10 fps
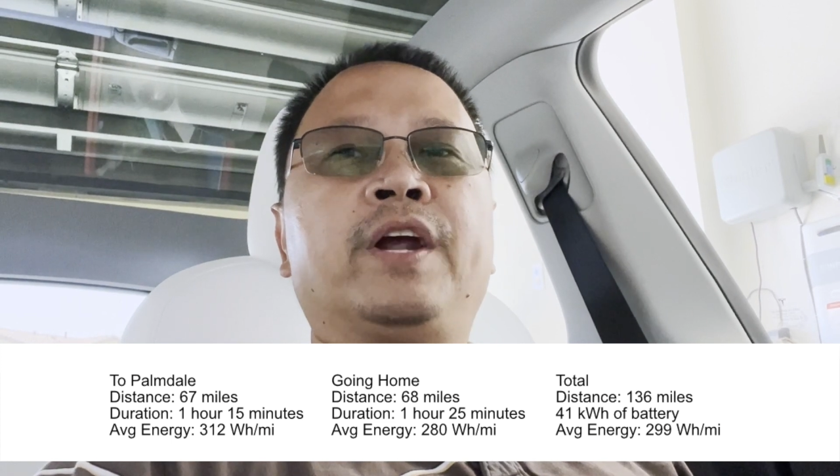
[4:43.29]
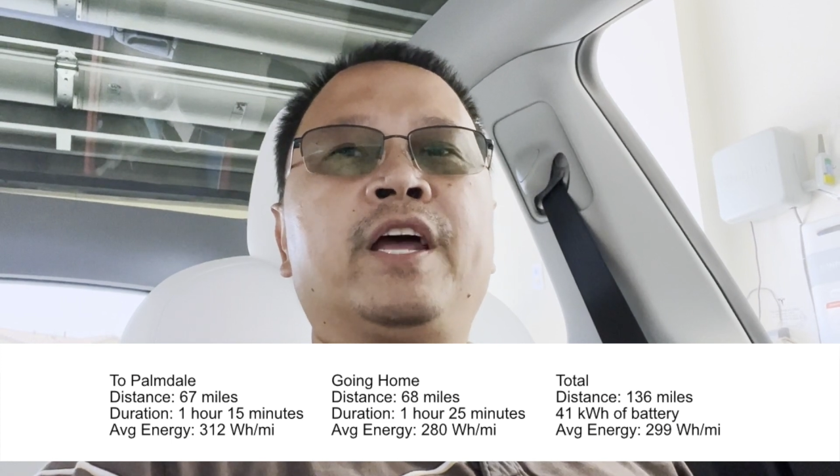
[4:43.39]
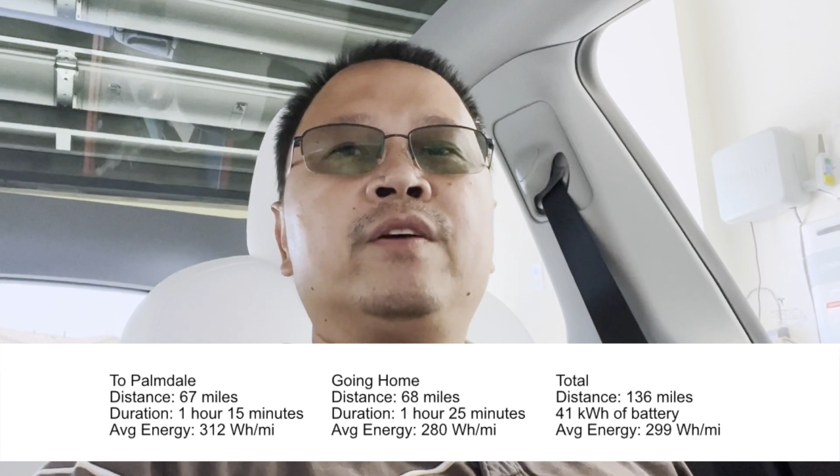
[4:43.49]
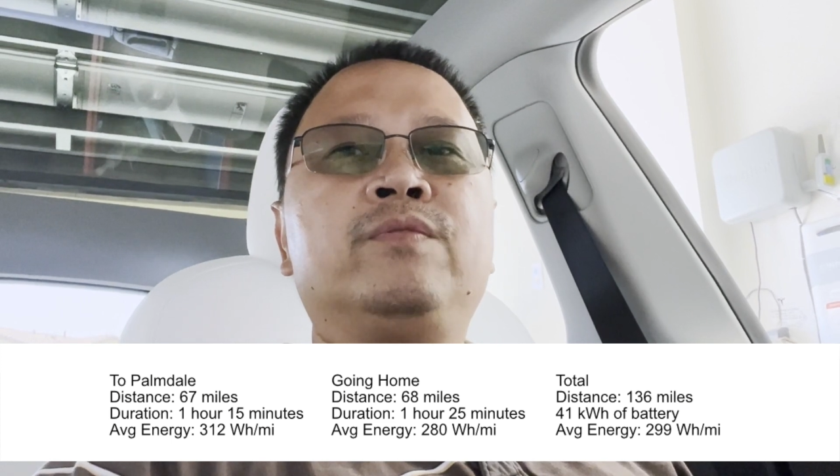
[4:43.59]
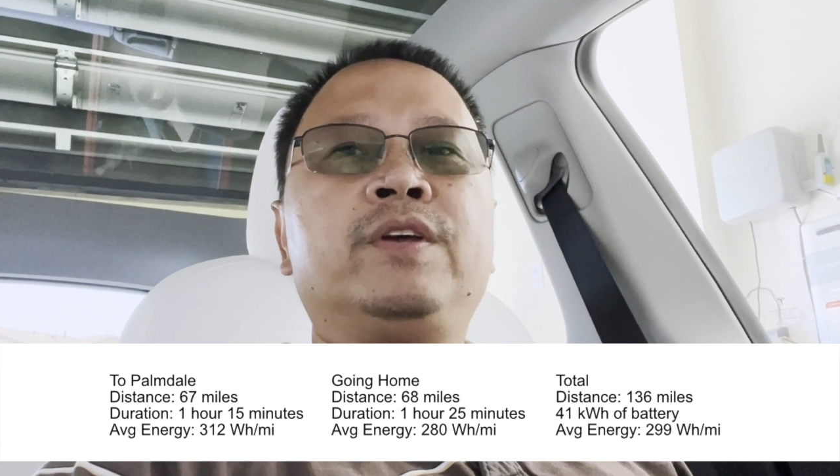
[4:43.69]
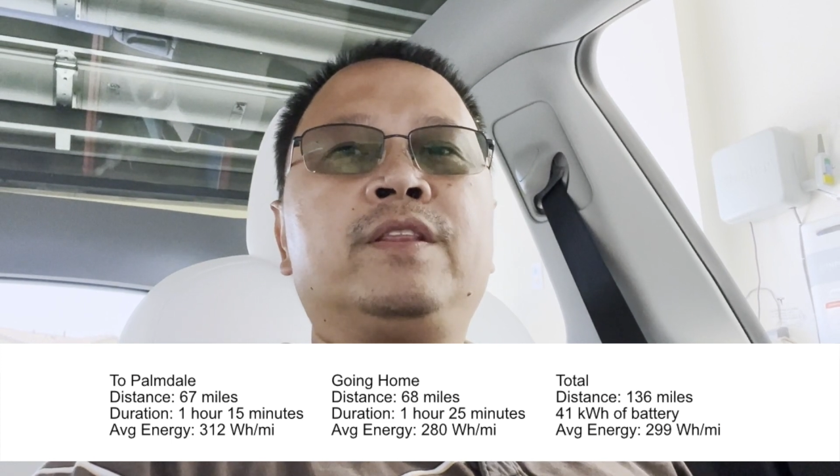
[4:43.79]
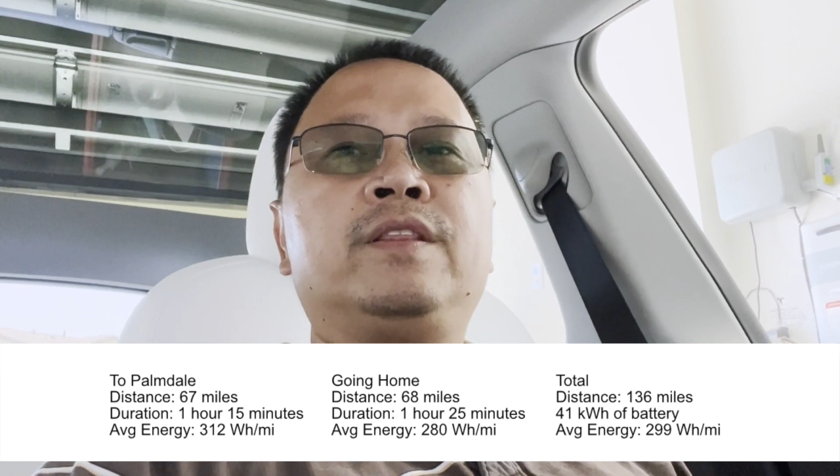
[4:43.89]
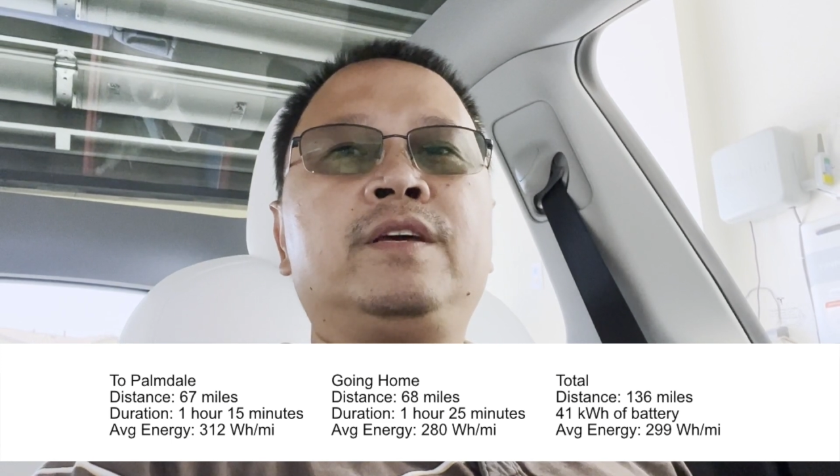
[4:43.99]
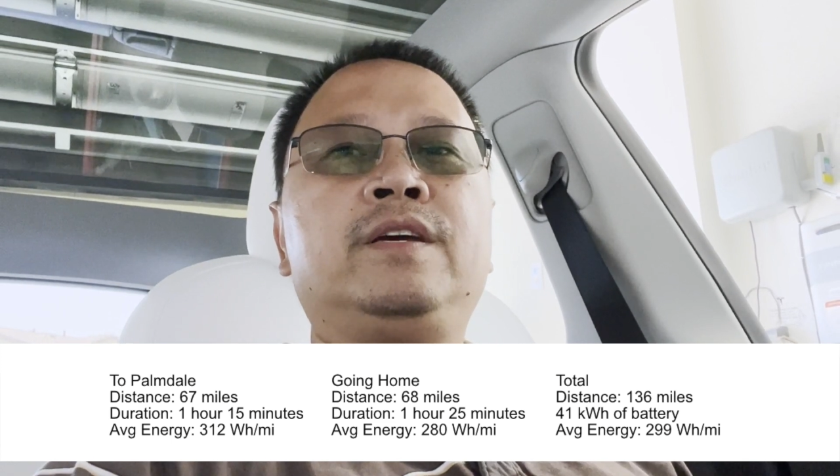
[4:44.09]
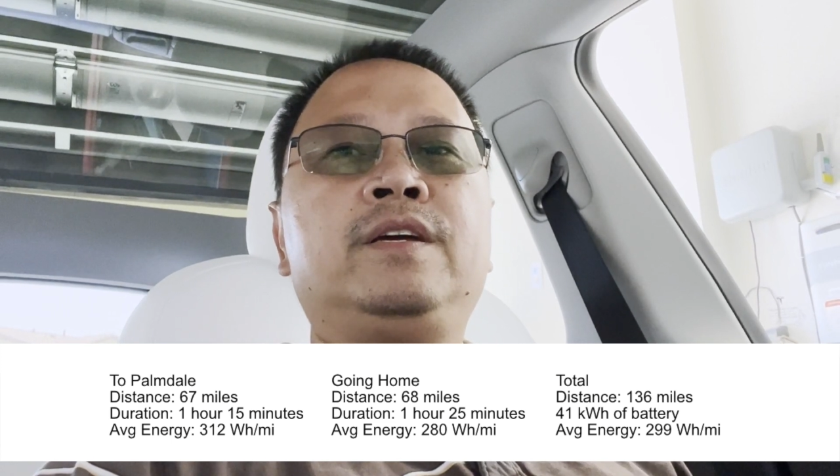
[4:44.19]

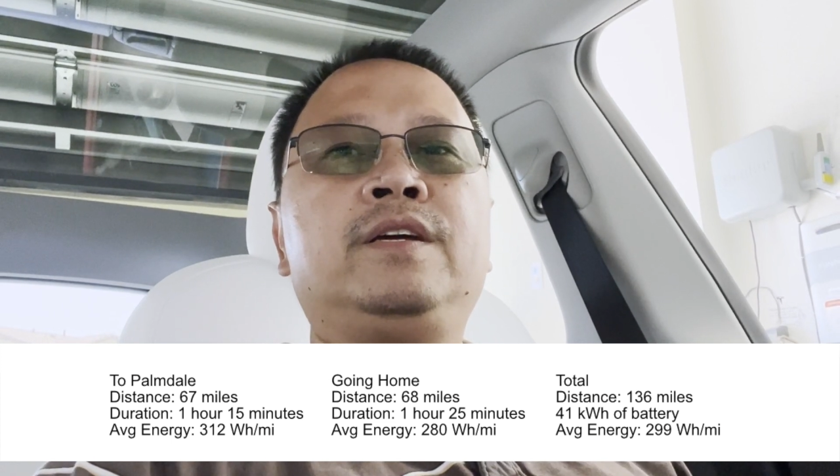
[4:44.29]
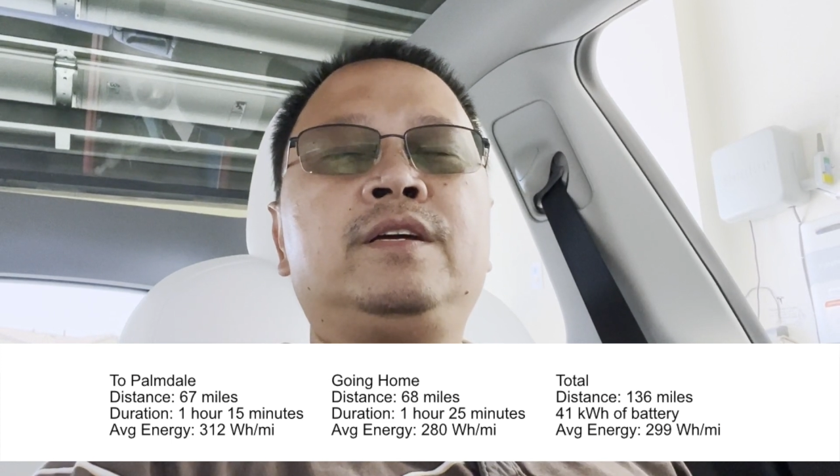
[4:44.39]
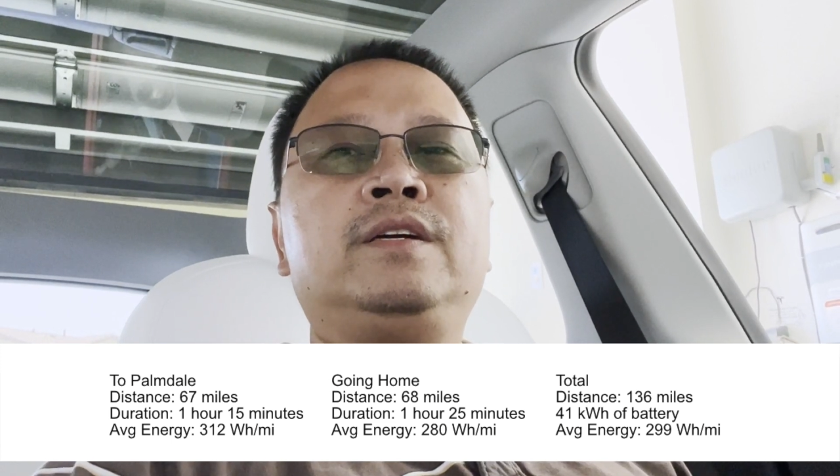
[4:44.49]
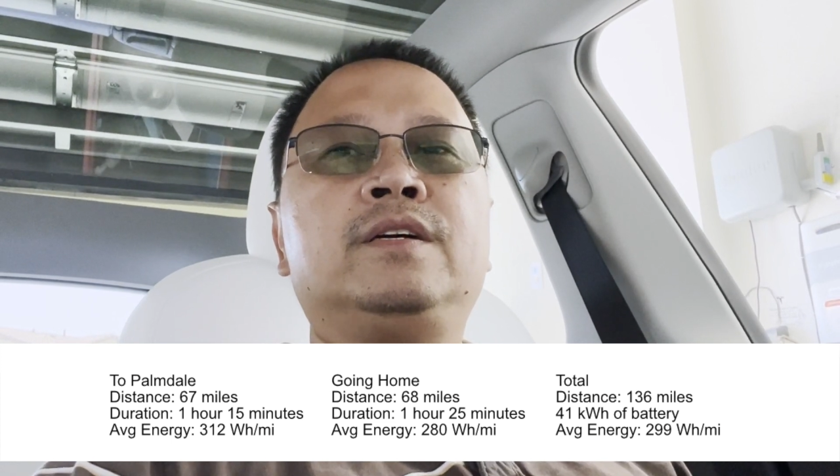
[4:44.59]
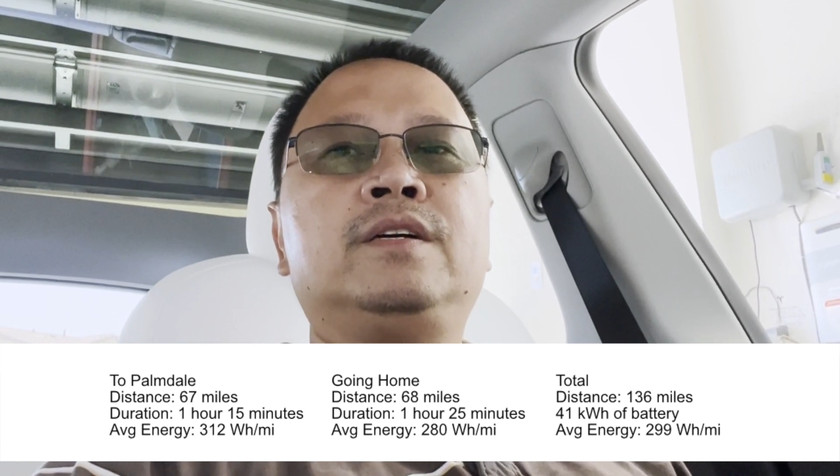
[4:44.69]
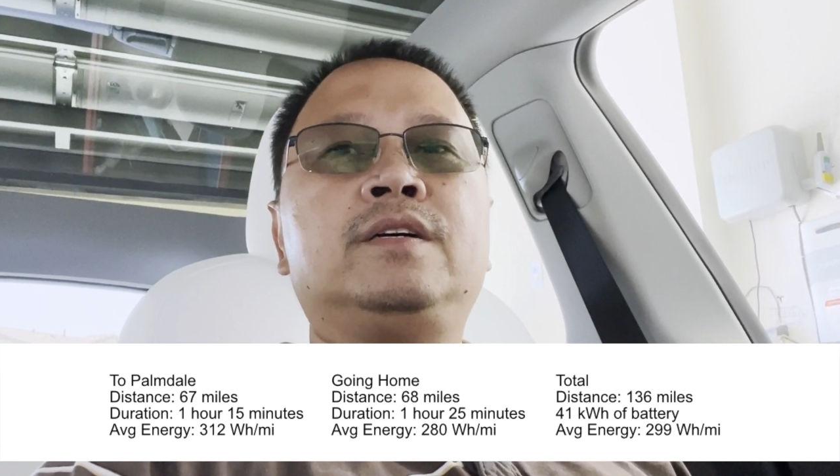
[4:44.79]
everything,